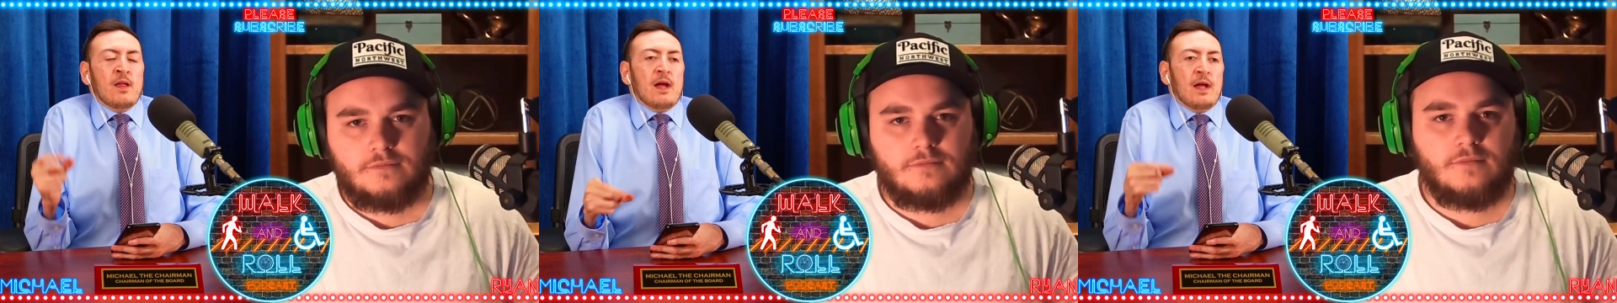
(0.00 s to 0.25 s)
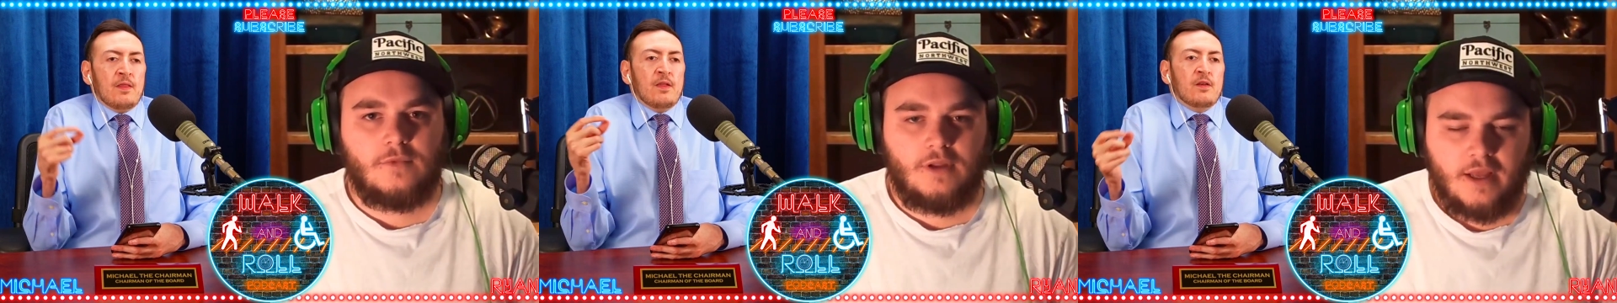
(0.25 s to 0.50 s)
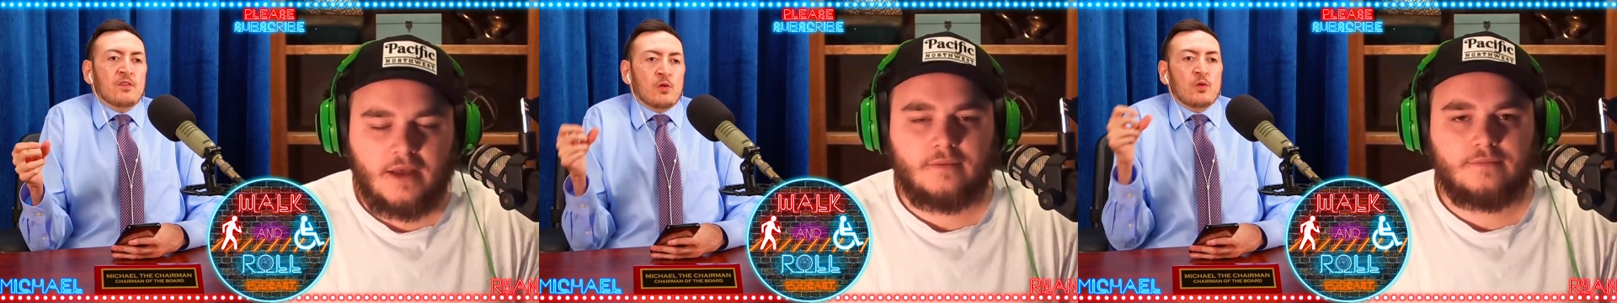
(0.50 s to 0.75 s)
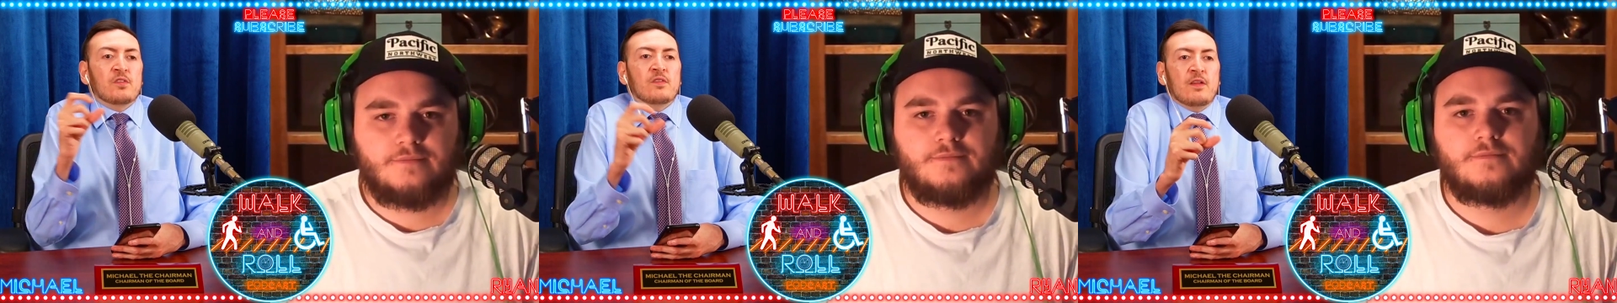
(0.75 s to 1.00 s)
Speaker 1: And then, yeah.
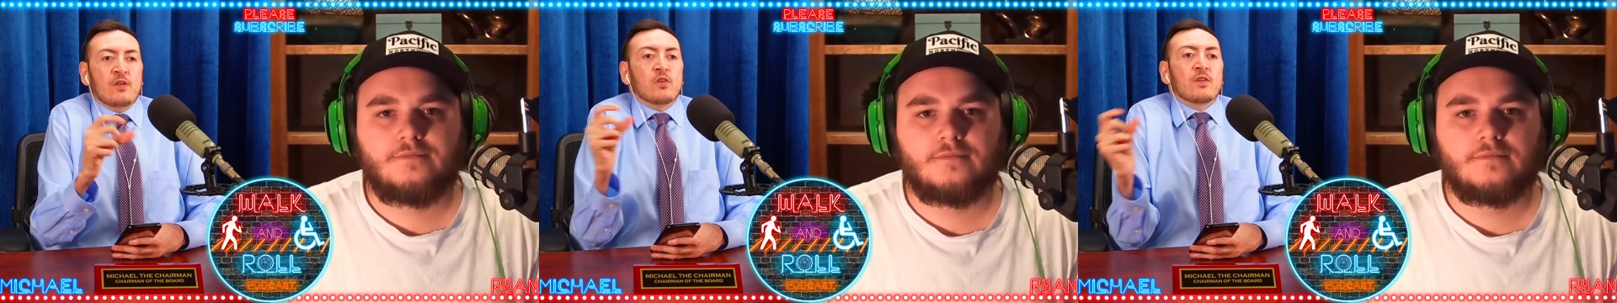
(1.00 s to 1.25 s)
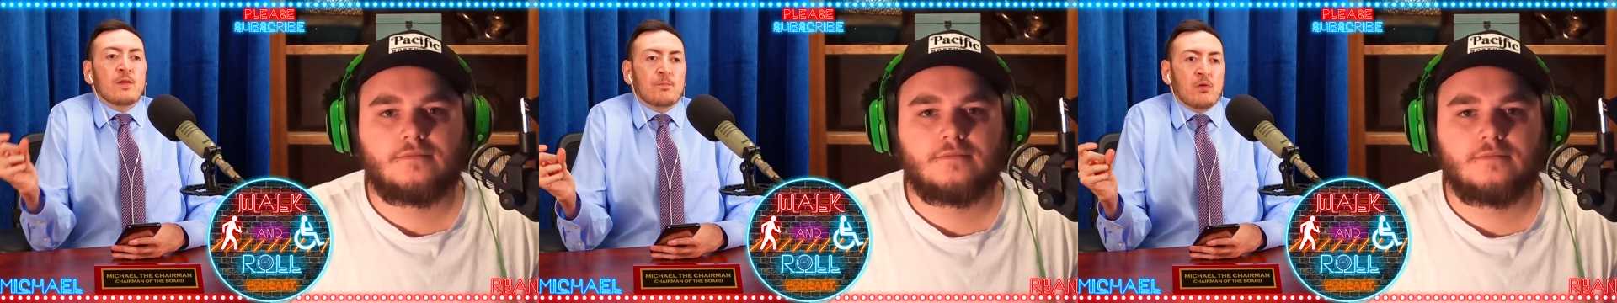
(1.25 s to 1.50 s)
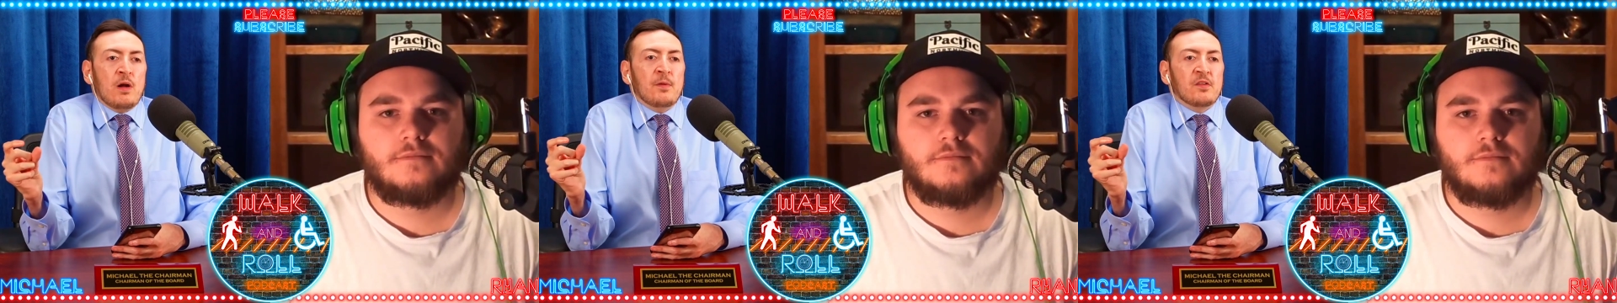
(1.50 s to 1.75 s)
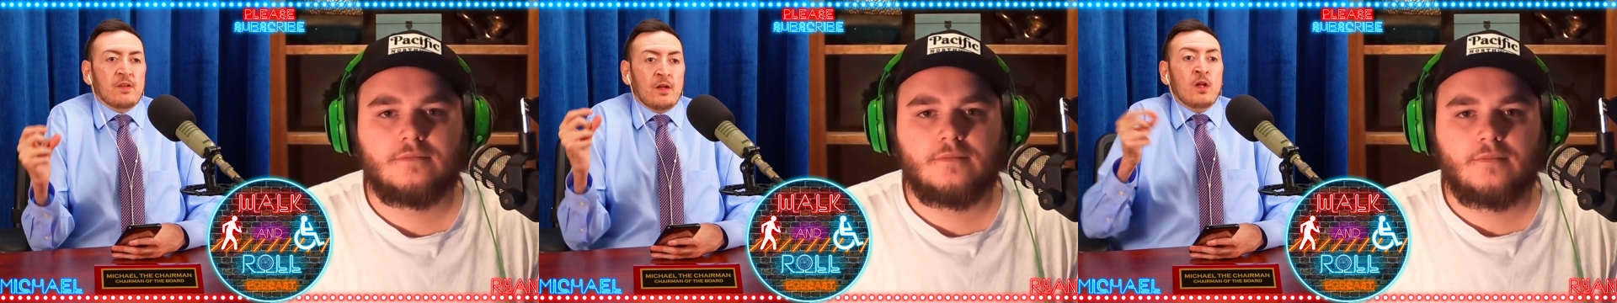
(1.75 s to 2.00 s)
so it's, they took the
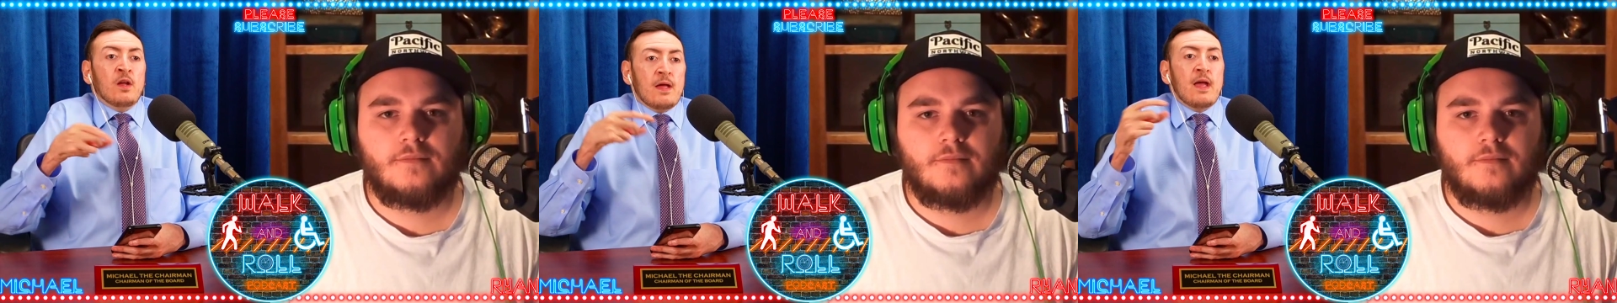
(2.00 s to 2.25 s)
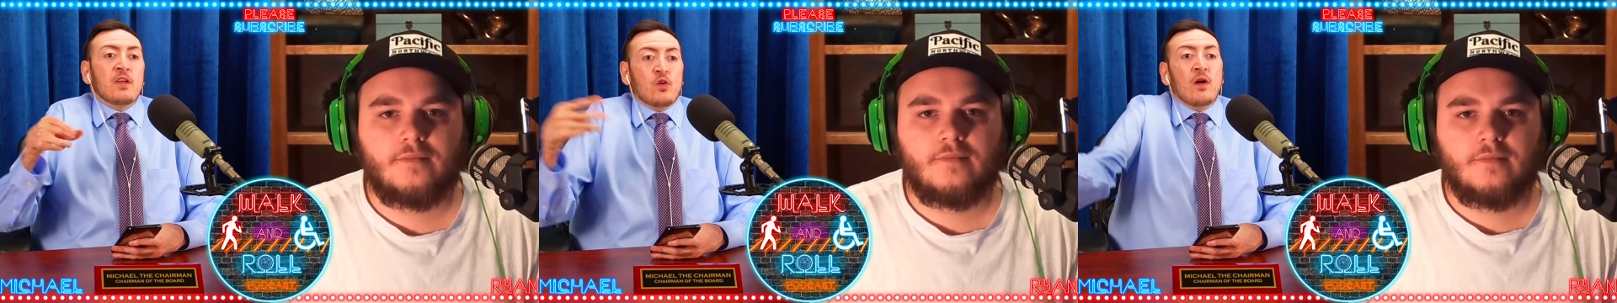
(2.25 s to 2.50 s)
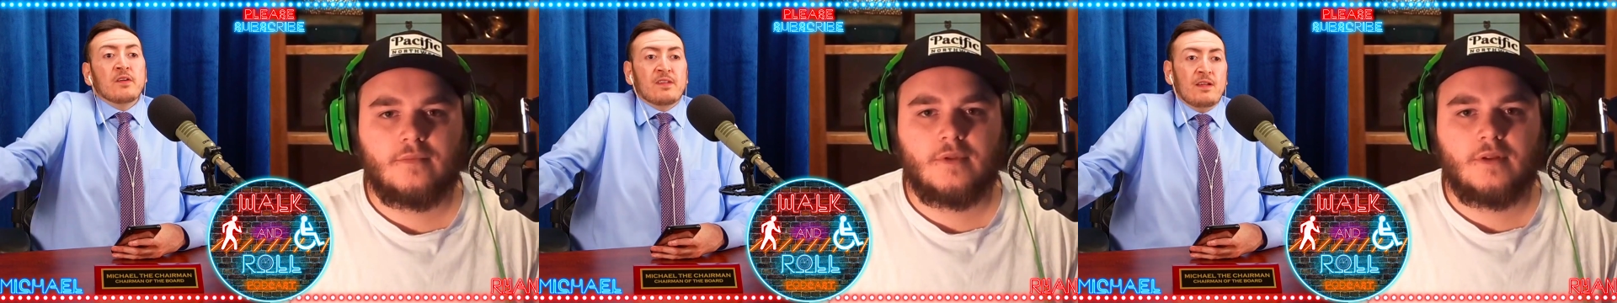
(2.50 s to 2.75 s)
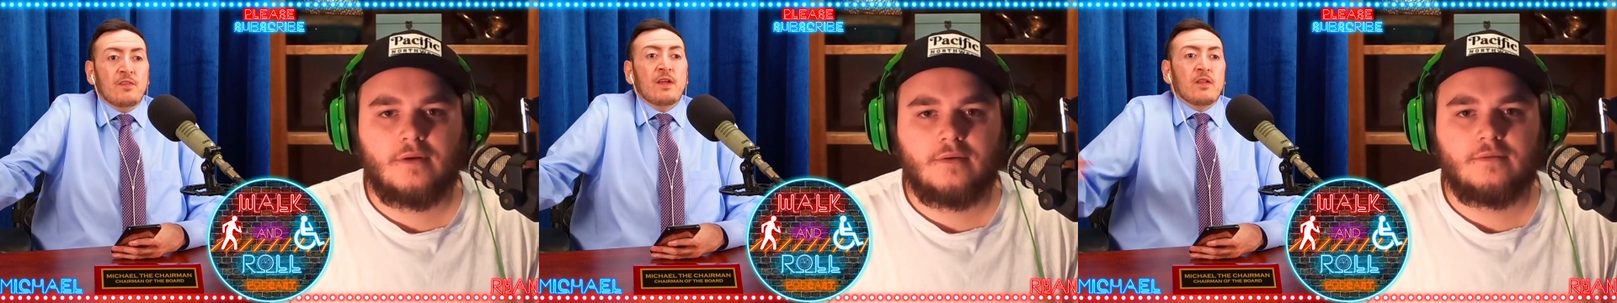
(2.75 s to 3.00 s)
premise like, hey, you're on
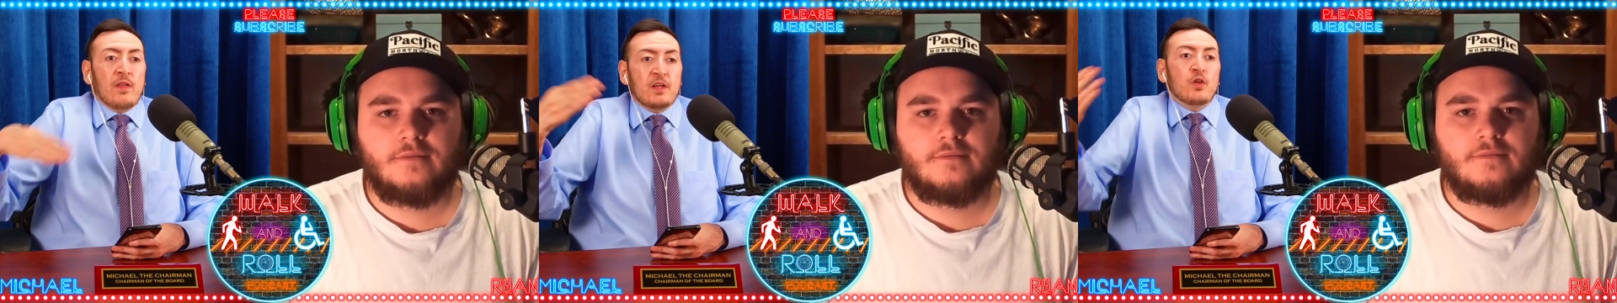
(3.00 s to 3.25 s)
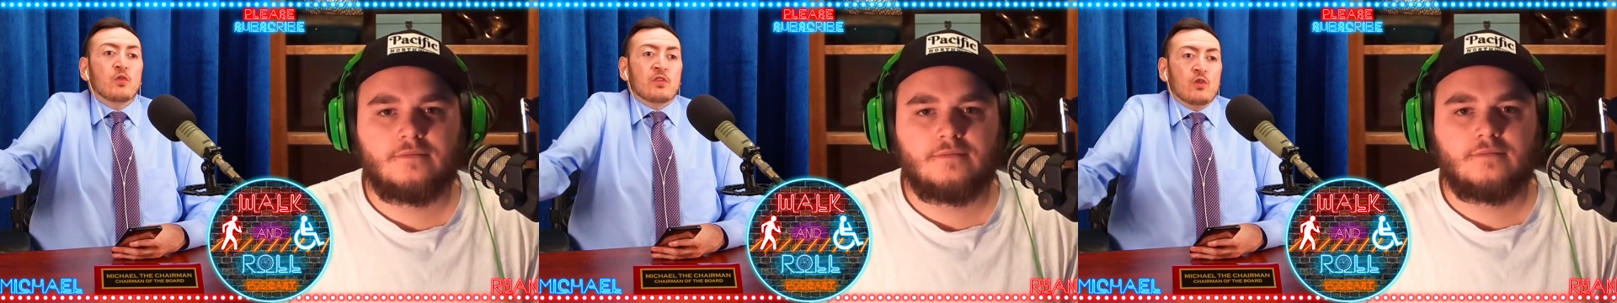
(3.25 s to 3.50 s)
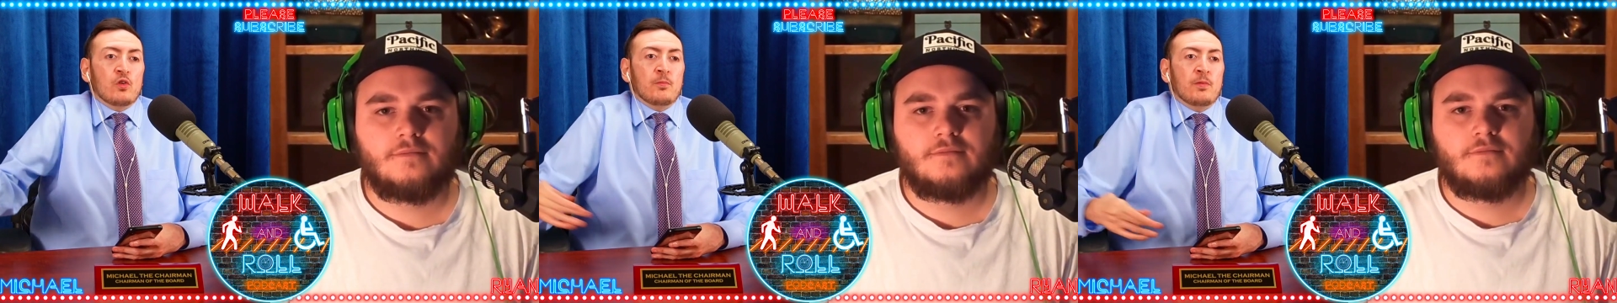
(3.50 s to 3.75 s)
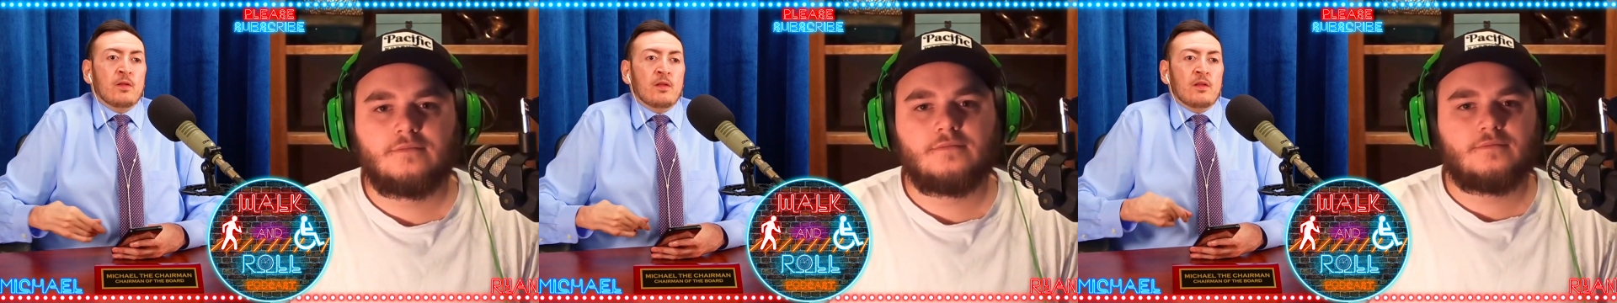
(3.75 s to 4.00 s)
T V, like
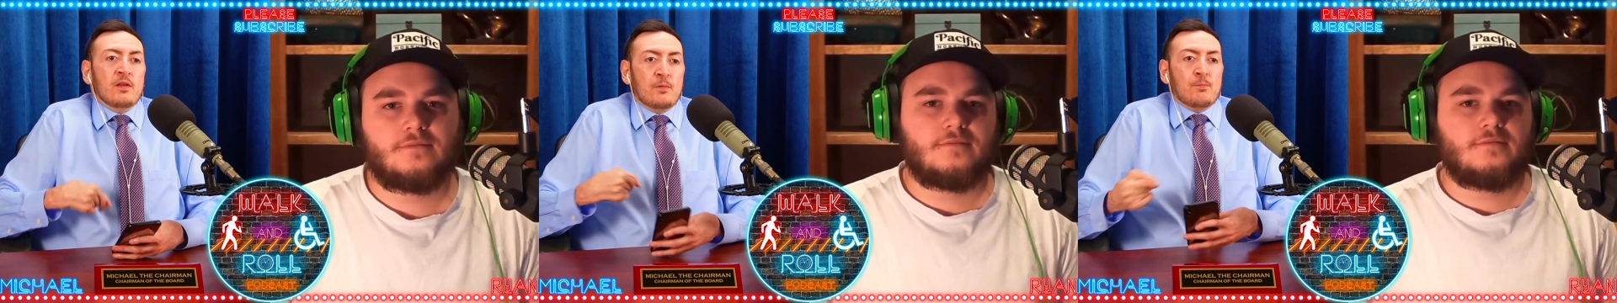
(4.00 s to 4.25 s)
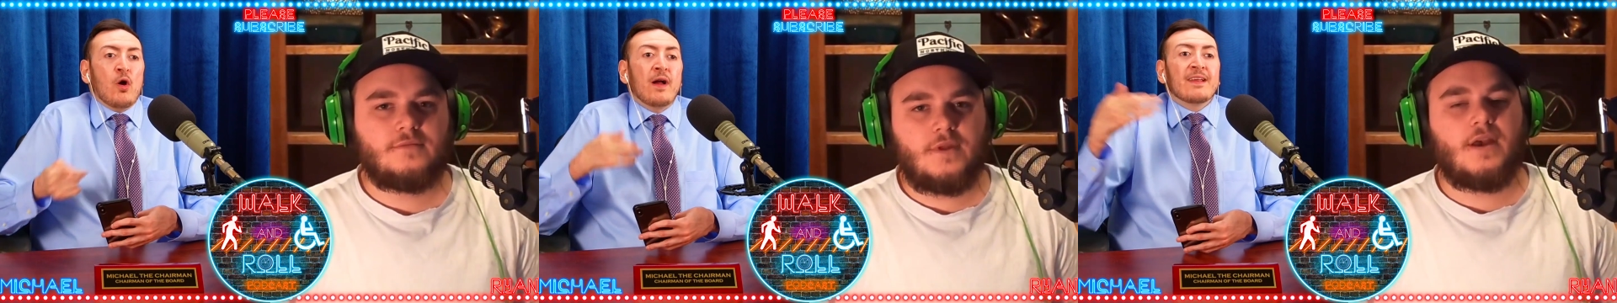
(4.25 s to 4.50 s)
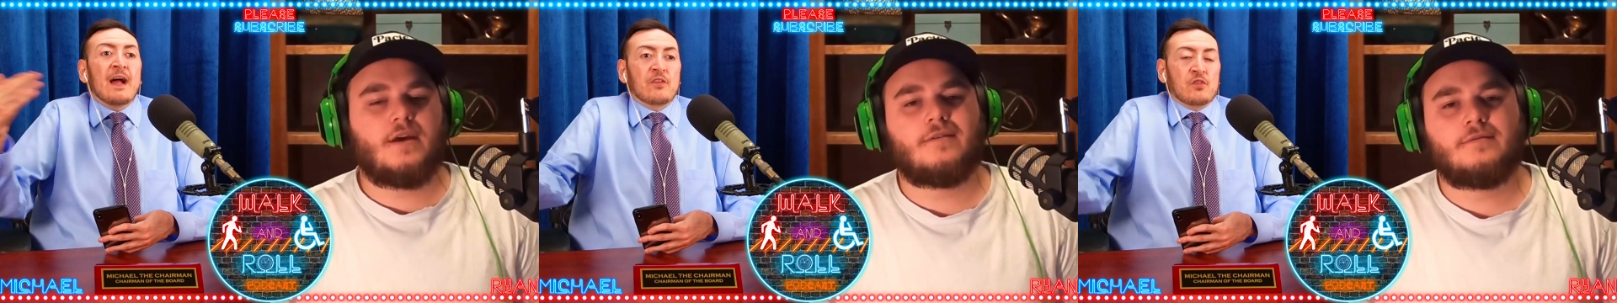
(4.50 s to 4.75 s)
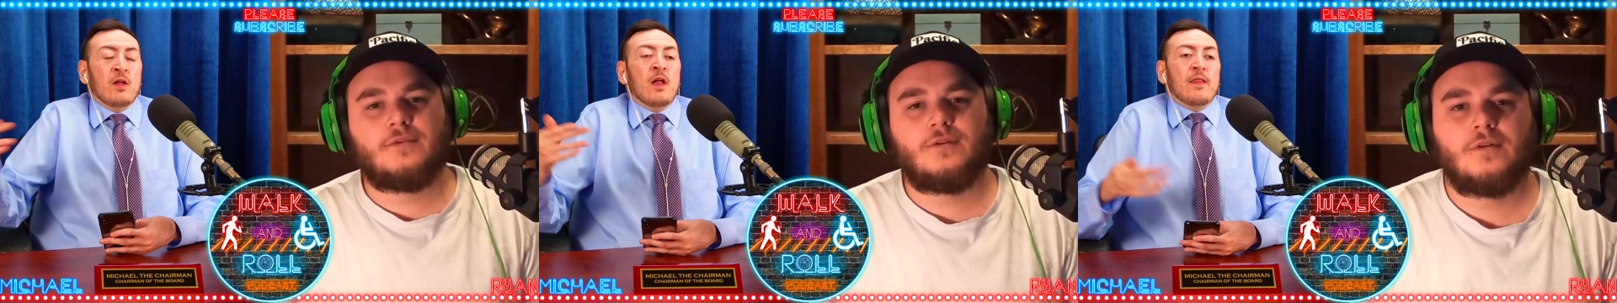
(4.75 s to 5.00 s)
YouTube, broadcast. Yeah.